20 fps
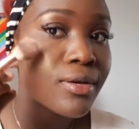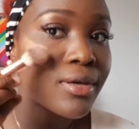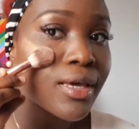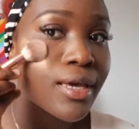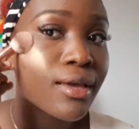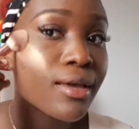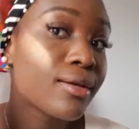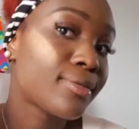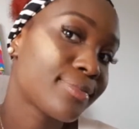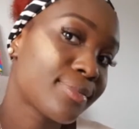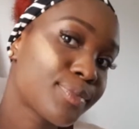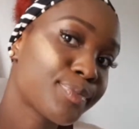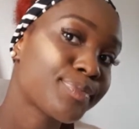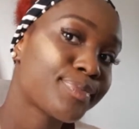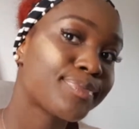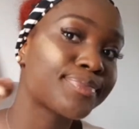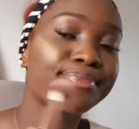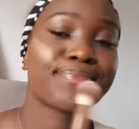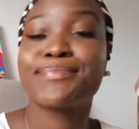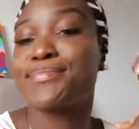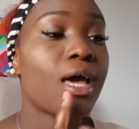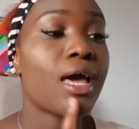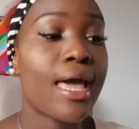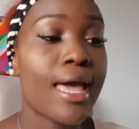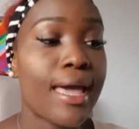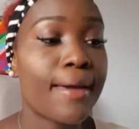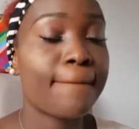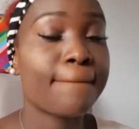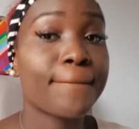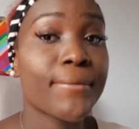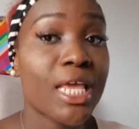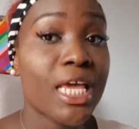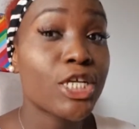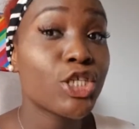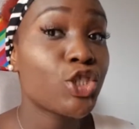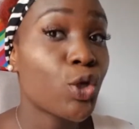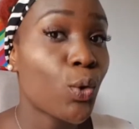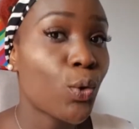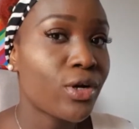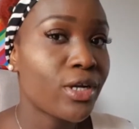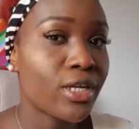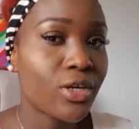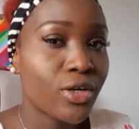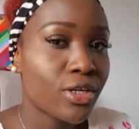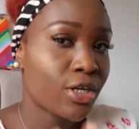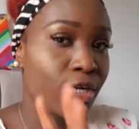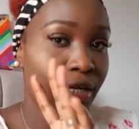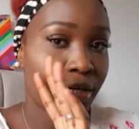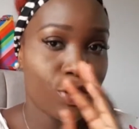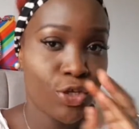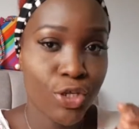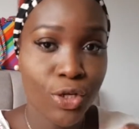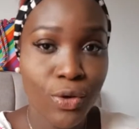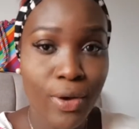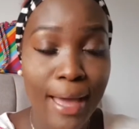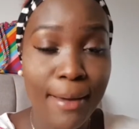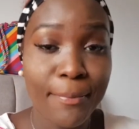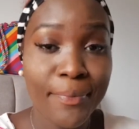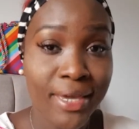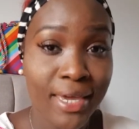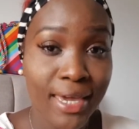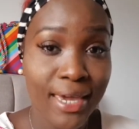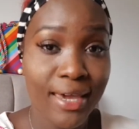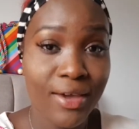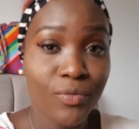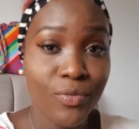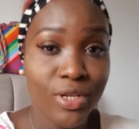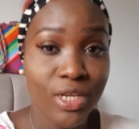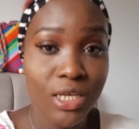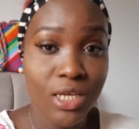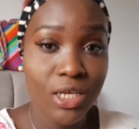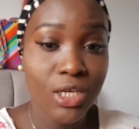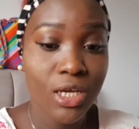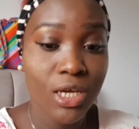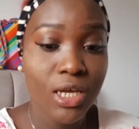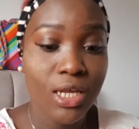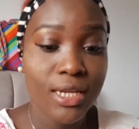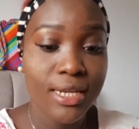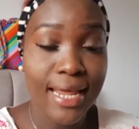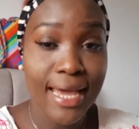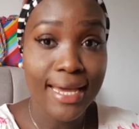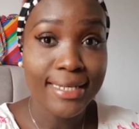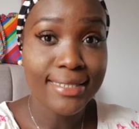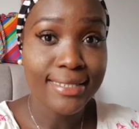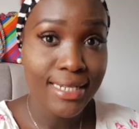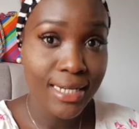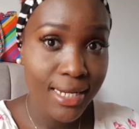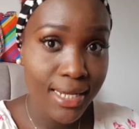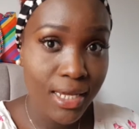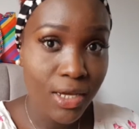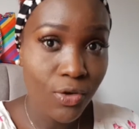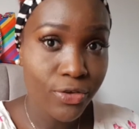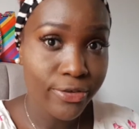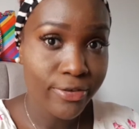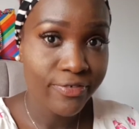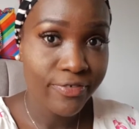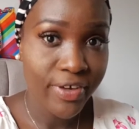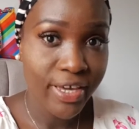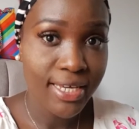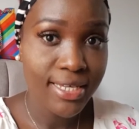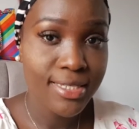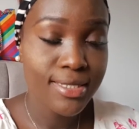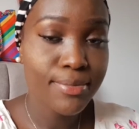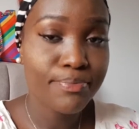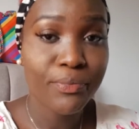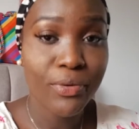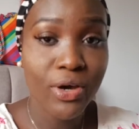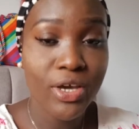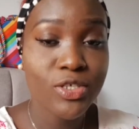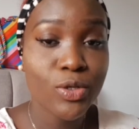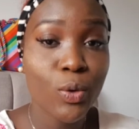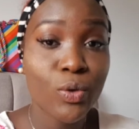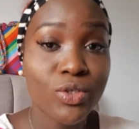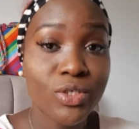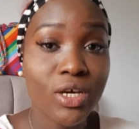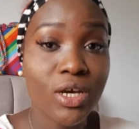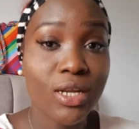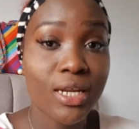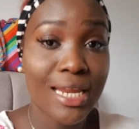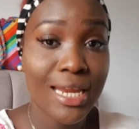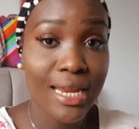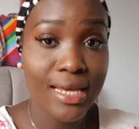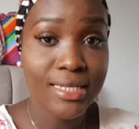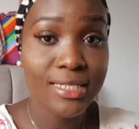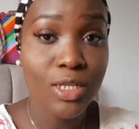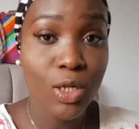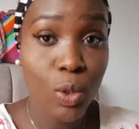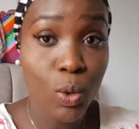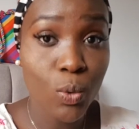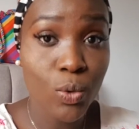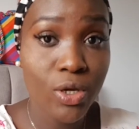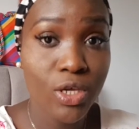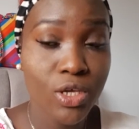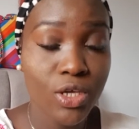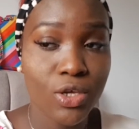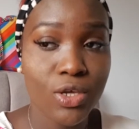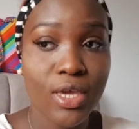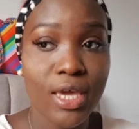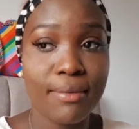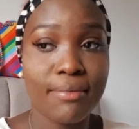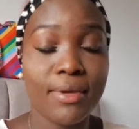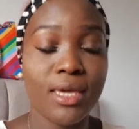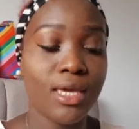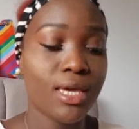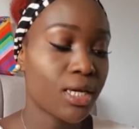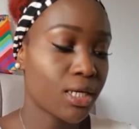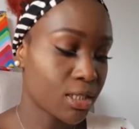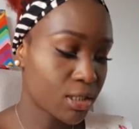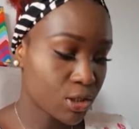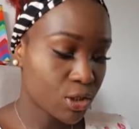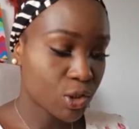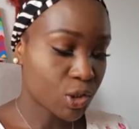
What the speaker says: Okay, it's not only gonna, you know, appear really nicely on your face, but it's also gonna last long, you get me?